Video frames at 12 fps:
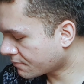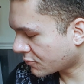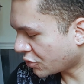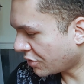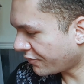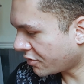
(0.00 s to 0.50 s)

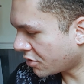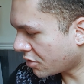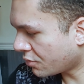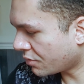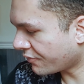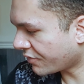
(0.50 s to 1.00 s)
Don't even
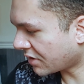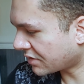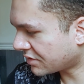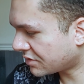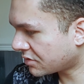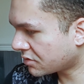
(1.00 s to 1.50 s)
know
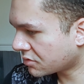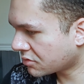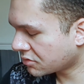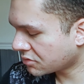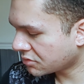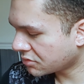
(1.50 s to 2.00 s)
that's...
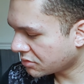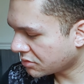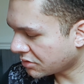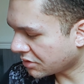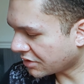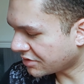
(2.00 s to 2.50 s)

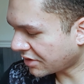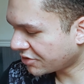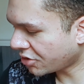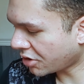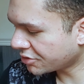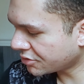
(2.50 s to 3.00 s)
Is that
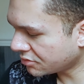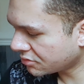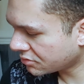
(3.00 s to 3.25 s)
charging?